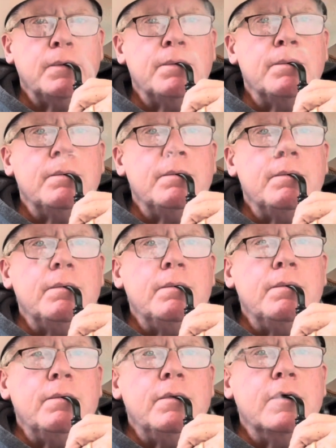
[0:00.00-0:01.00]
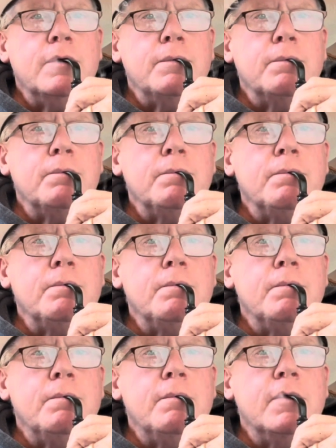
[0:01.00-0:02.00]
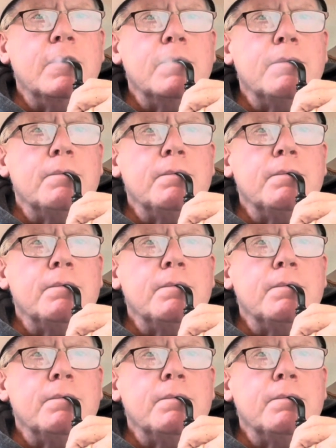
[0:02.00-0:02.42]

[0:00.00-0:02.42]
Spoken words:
(silence)